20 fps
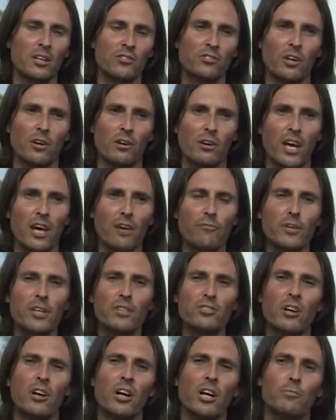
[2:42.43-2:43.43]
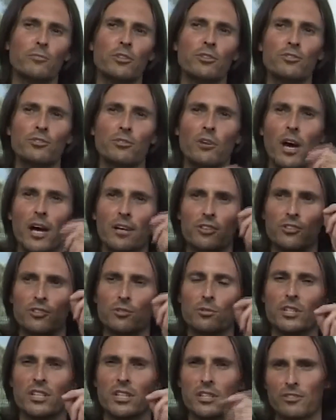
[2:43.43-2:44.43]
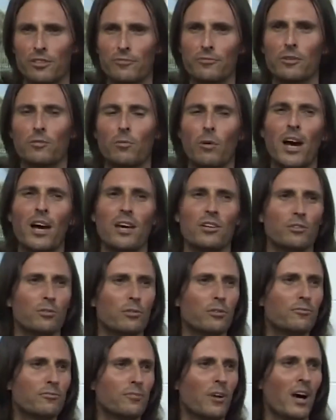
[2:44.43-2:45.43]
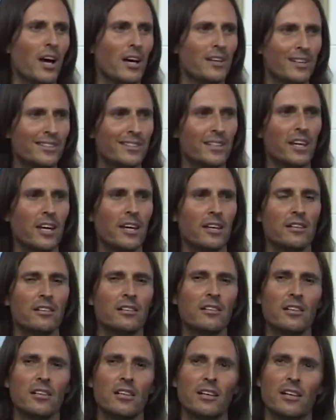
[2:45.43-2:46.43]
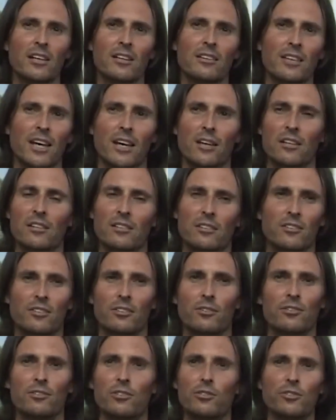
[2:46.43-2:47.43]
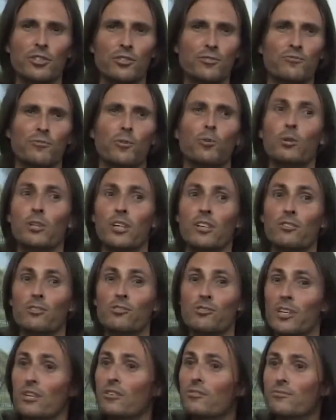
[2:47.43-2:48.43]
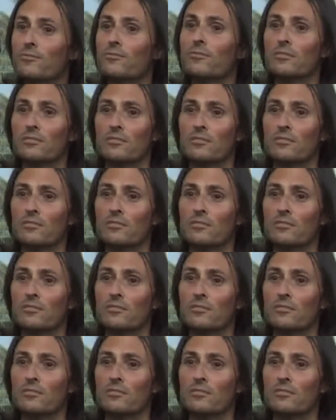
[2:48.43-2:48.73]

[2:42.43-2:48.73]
So every time you try to do it a different way, you will find in the end that you're just fooling yourself.